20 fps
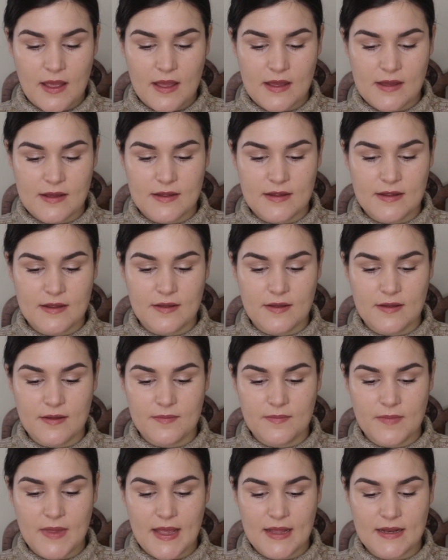
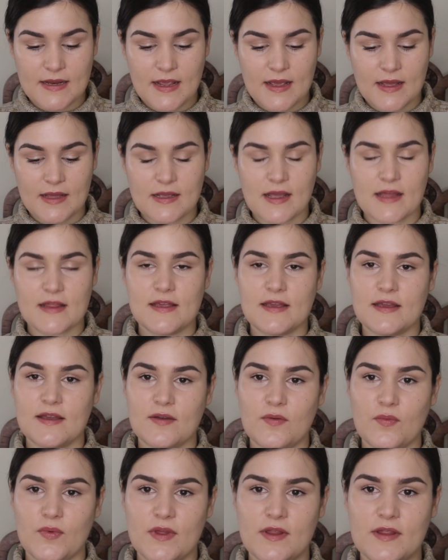And yeah, I think
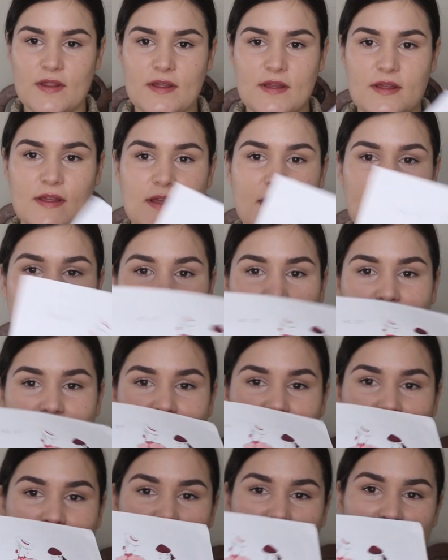with
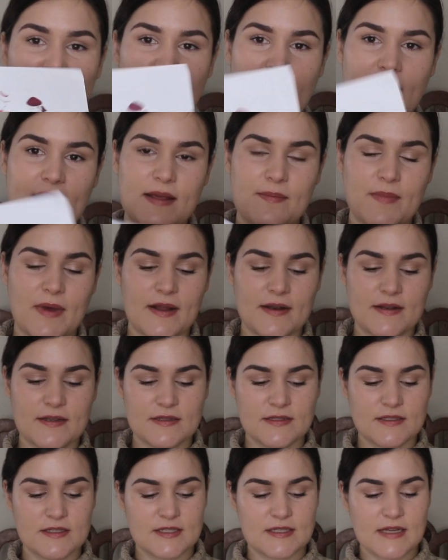some shiny
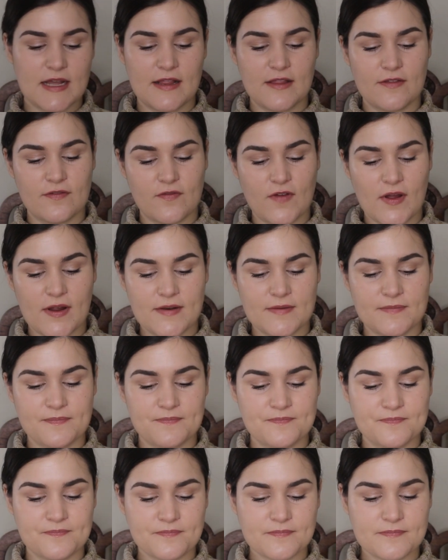buttons down the front,
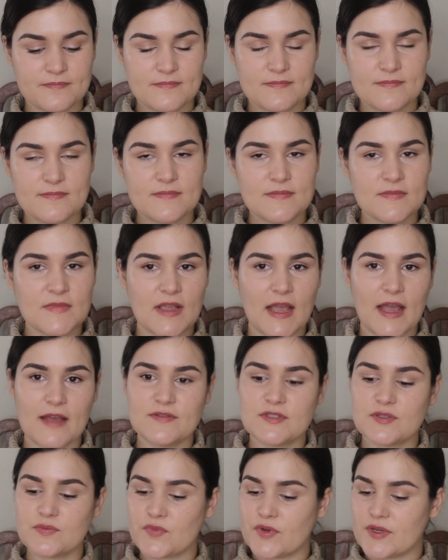I have
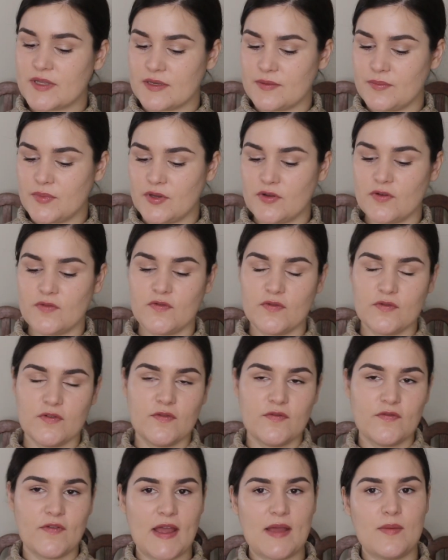some really beautiful
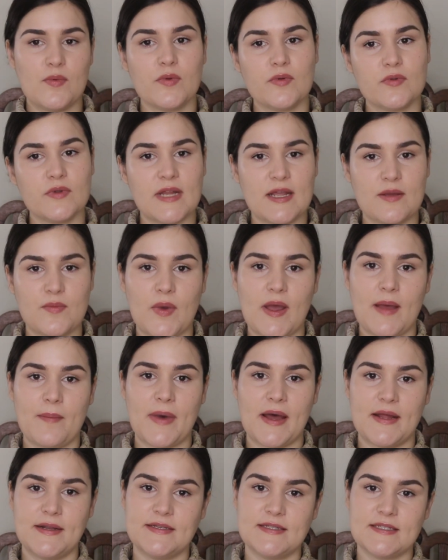Fable knitwear
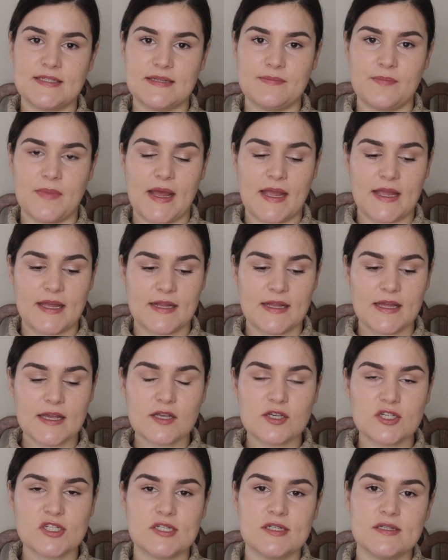buttons in my
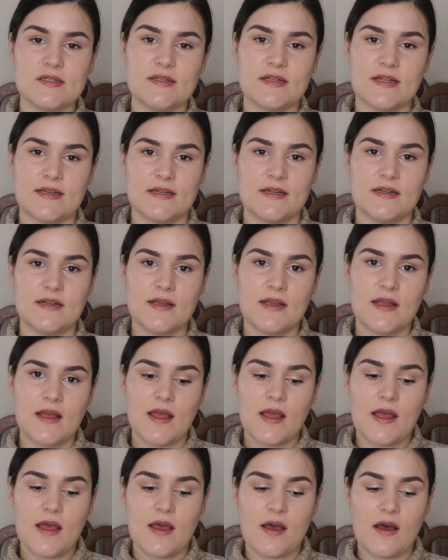collection that
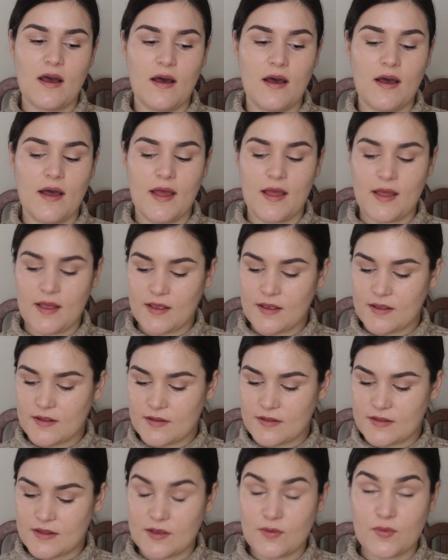I
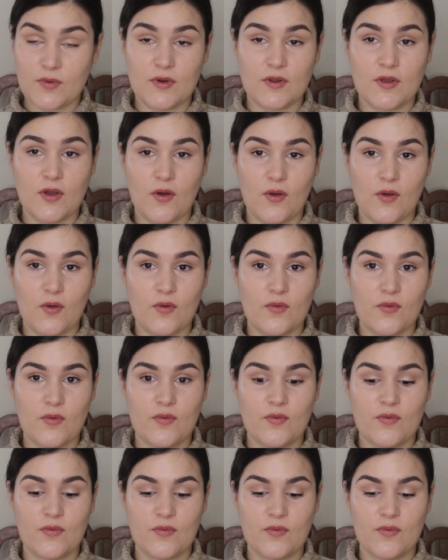think would go
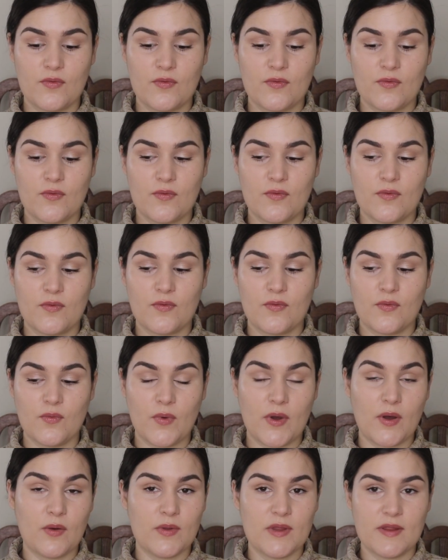
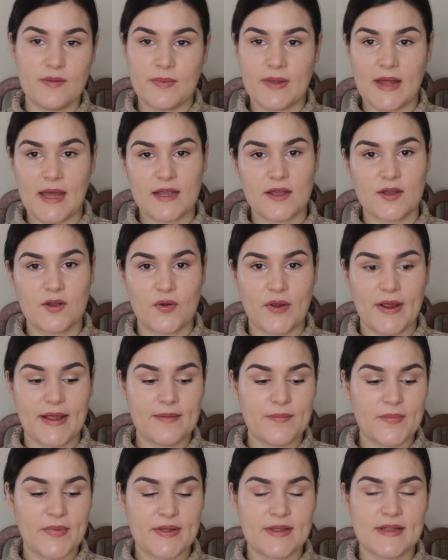well with the black
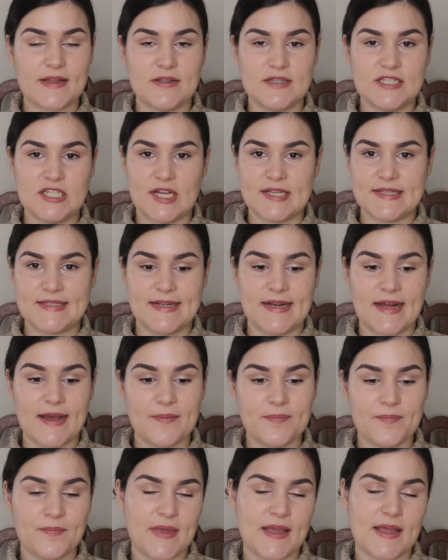crepe, jazz it up,
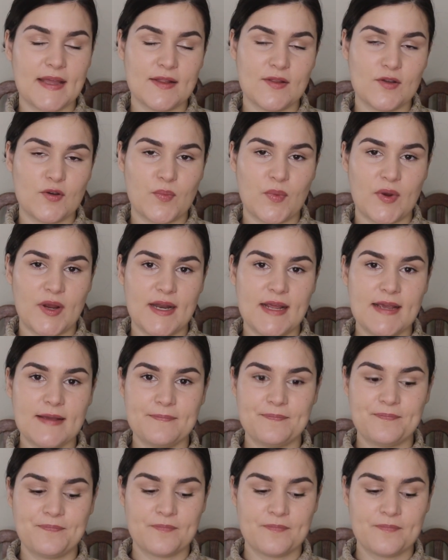make it look pretty.